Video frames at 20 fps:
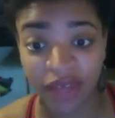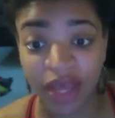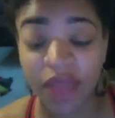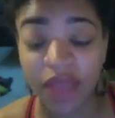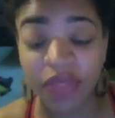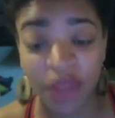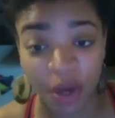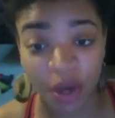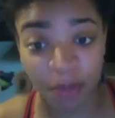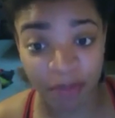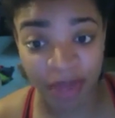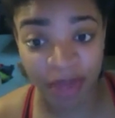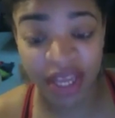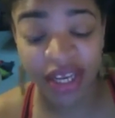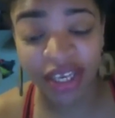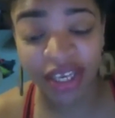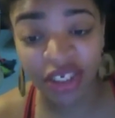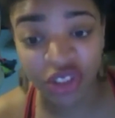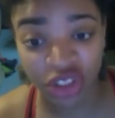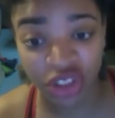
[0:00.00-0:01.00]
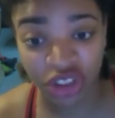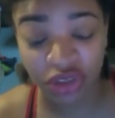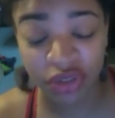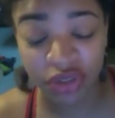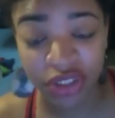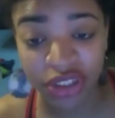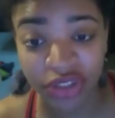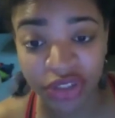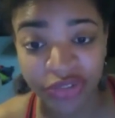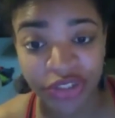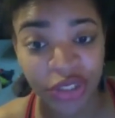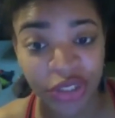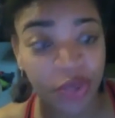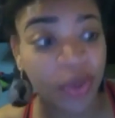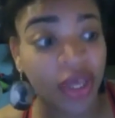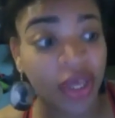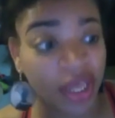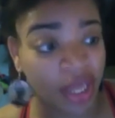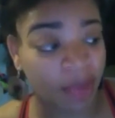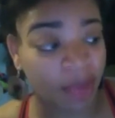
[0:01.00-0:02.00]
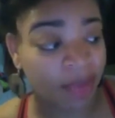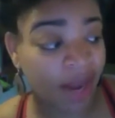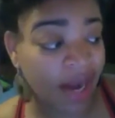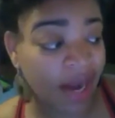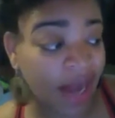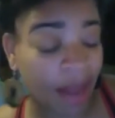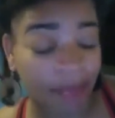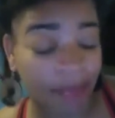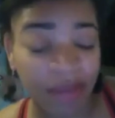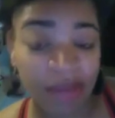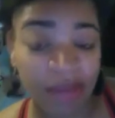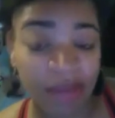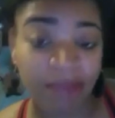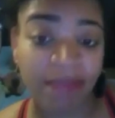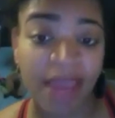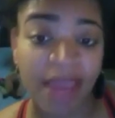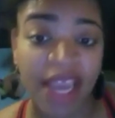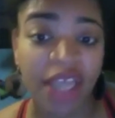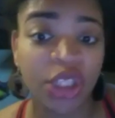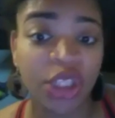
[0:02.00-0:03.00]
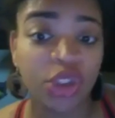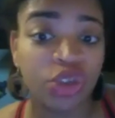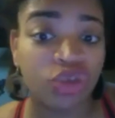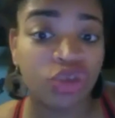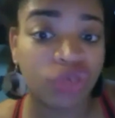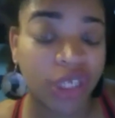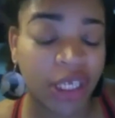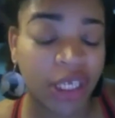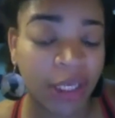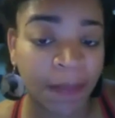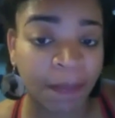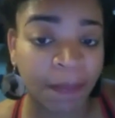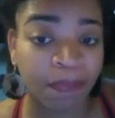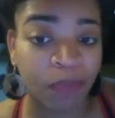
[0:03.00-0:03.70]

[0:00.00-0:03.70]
They're beating and shooting us too. It may not be mainstream